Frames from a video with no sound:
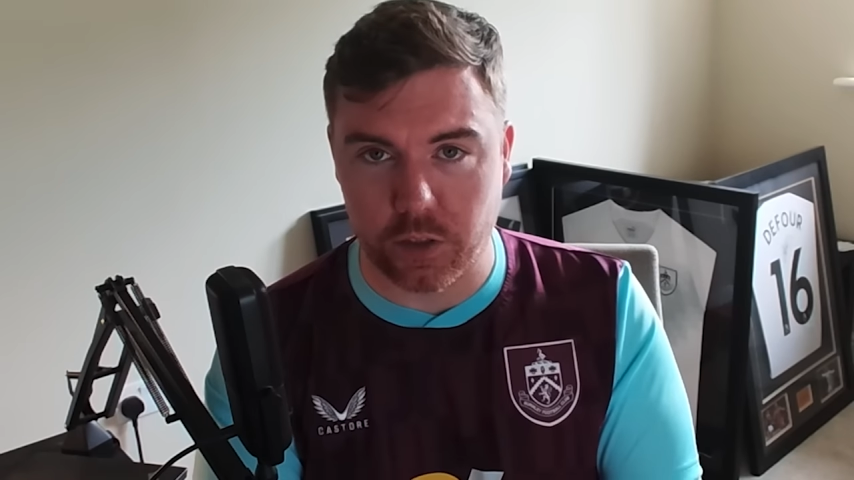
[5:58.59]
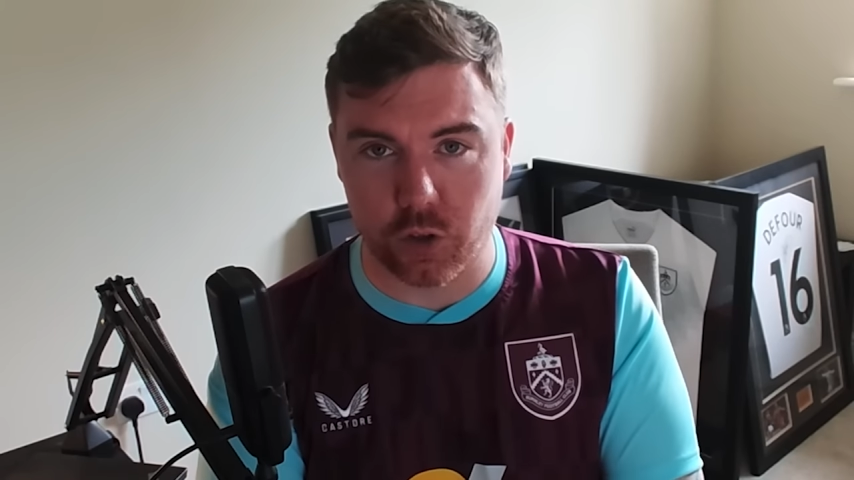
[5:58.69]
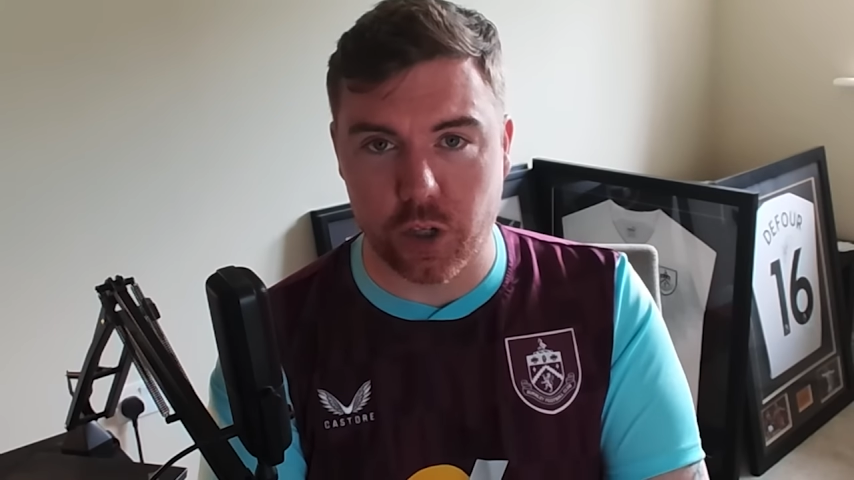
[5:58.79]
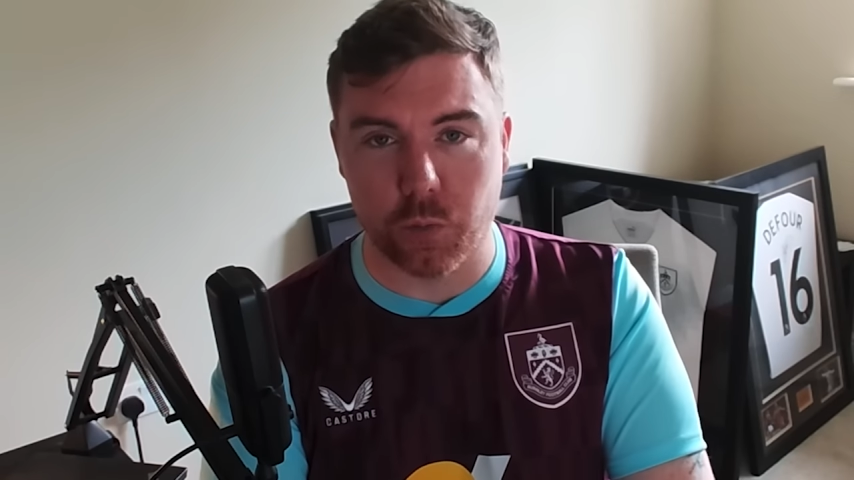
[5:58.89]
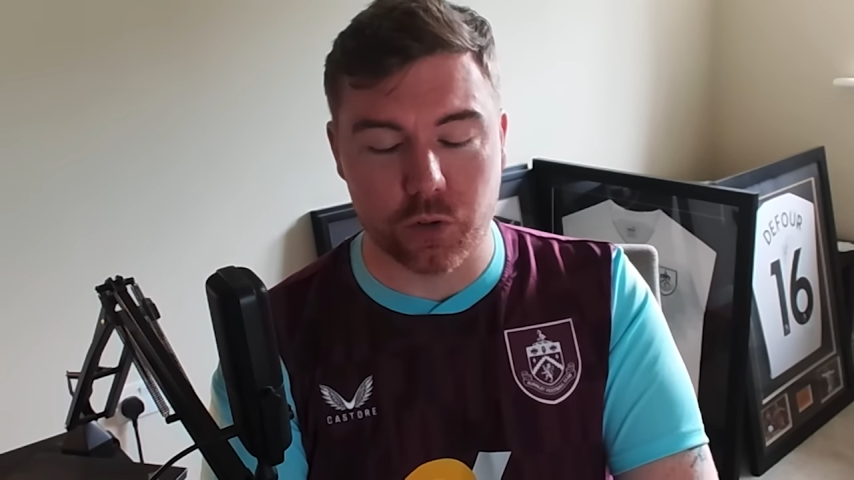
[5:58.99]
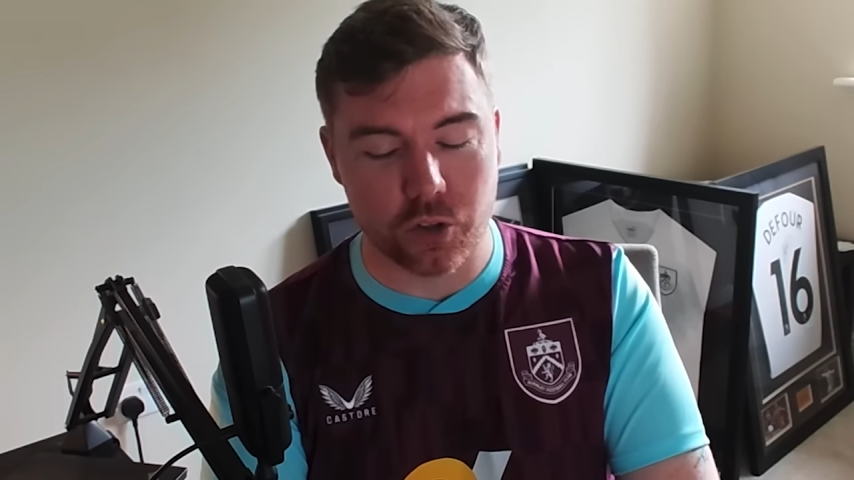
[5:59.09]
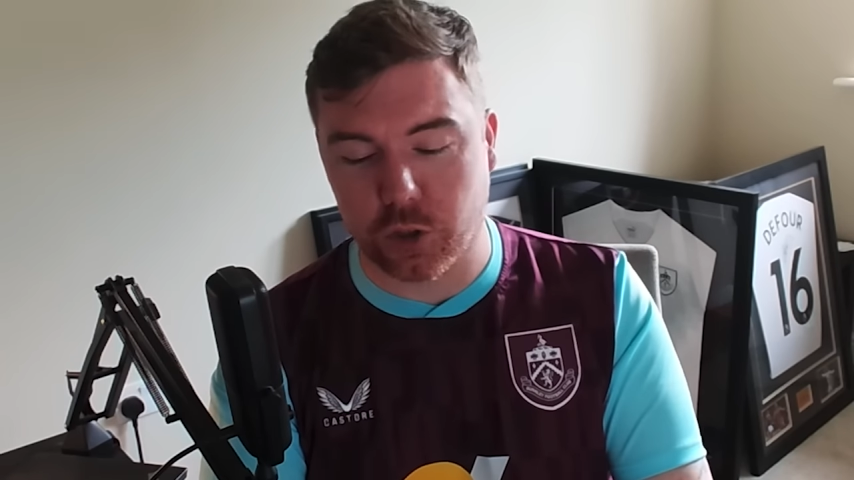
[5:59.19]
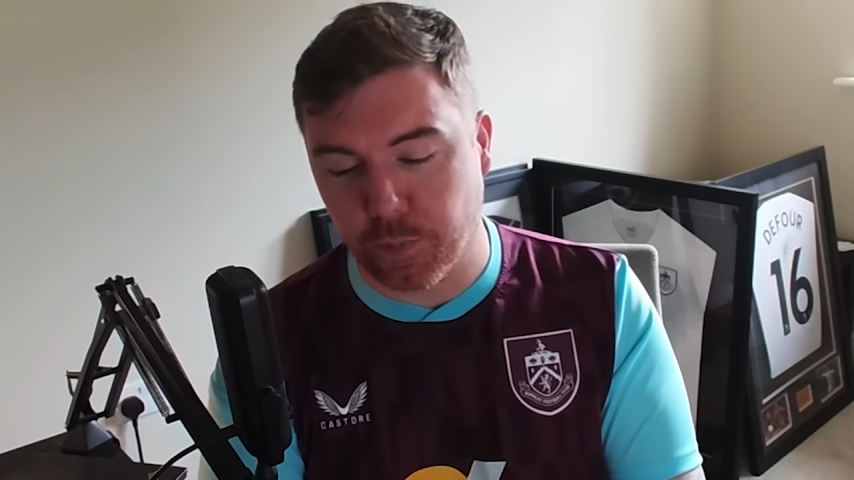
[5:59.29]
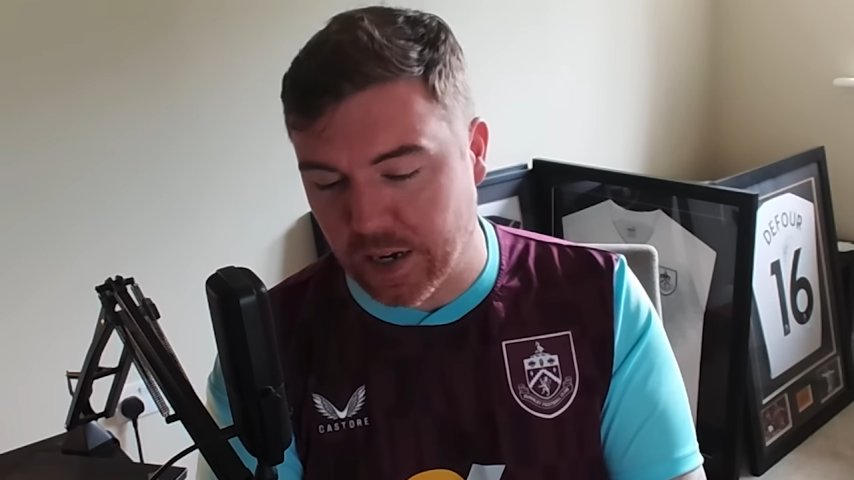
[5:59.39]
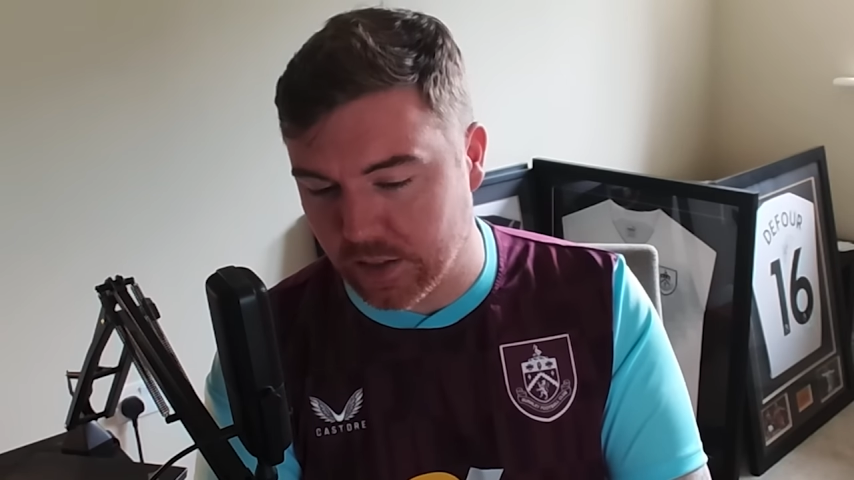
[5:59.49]
So you would
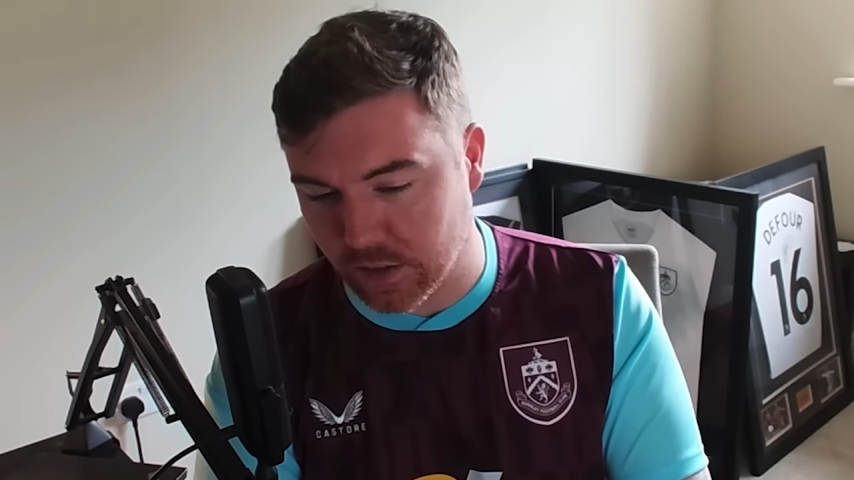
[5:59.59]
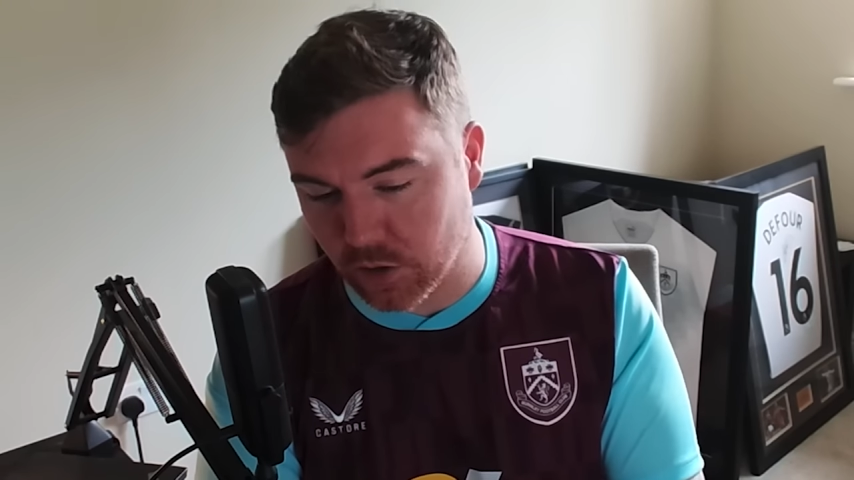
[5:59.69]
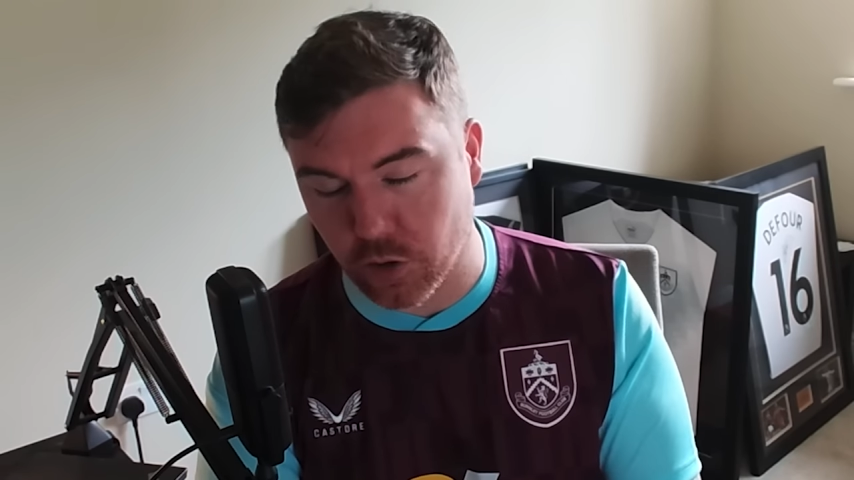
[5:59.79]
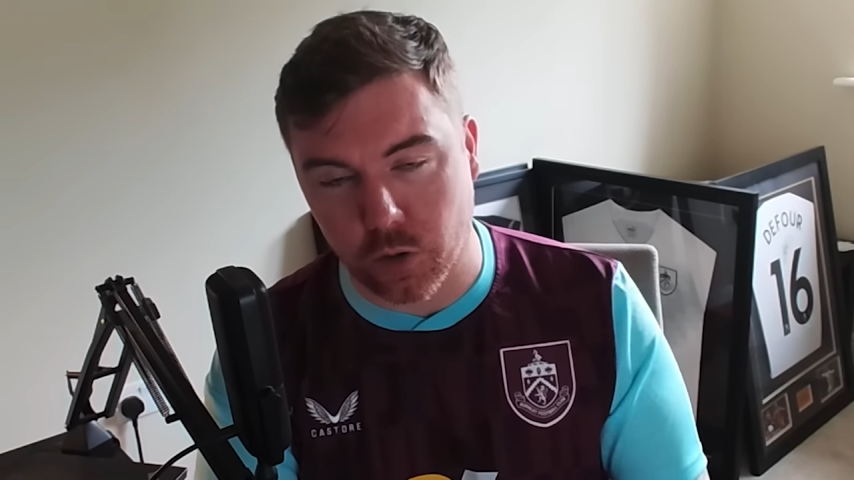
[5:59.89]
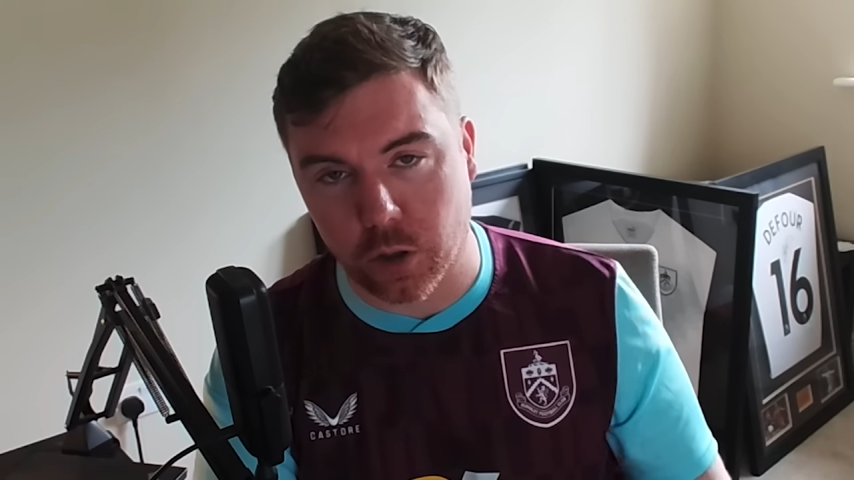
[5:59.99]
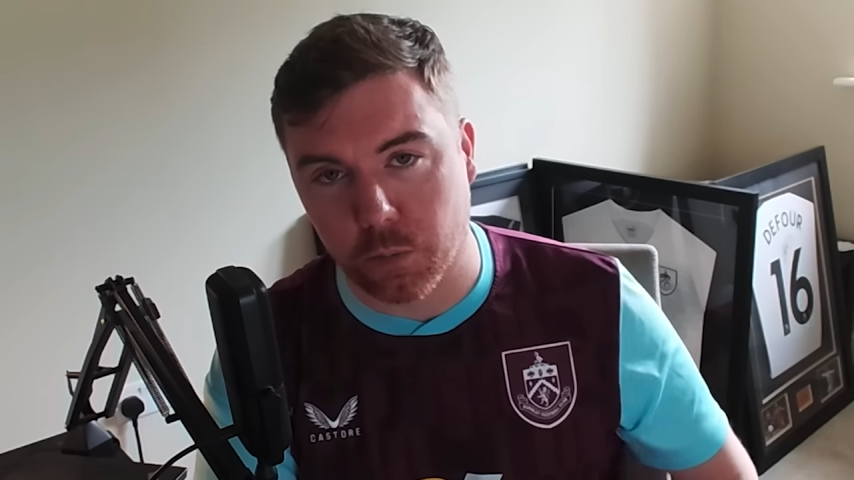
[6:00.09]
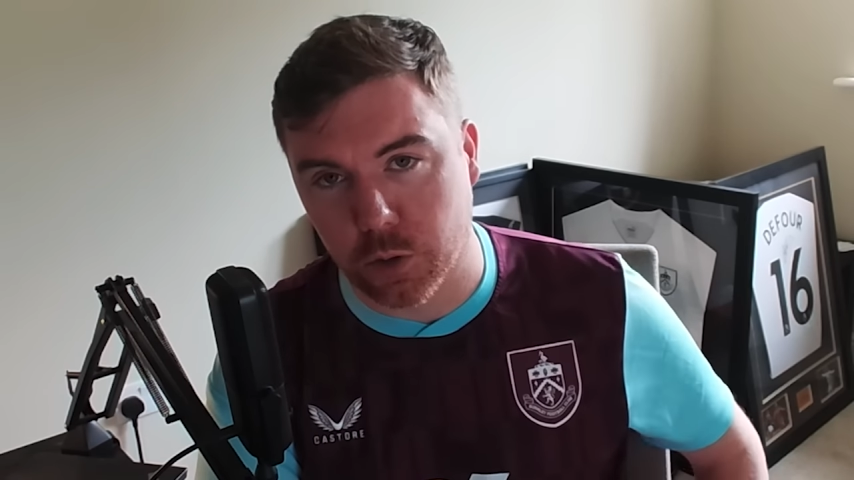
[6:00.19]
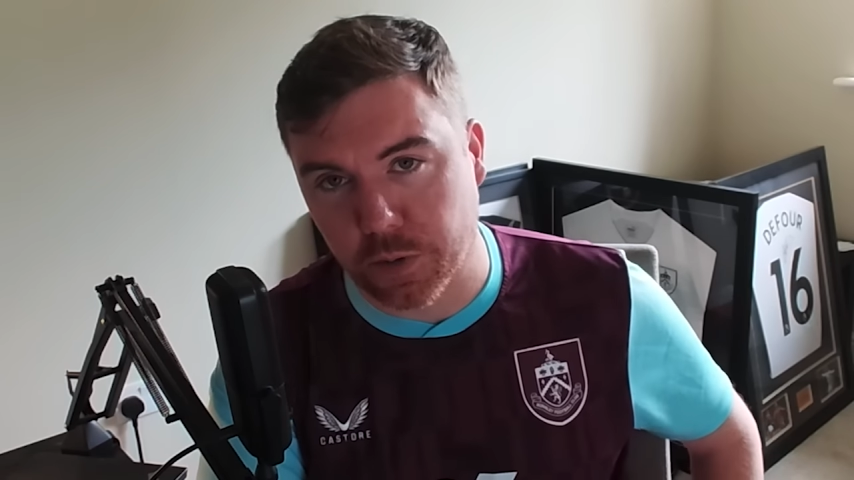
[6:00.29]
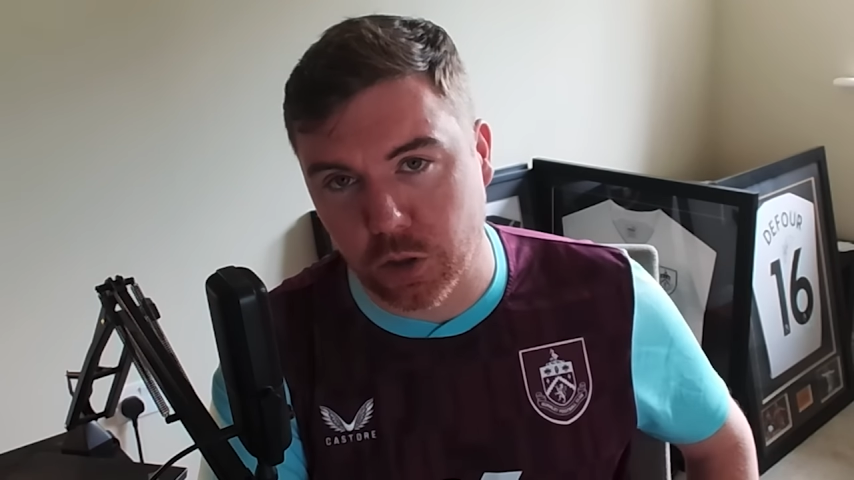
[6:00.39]
suspect that the two clubs will be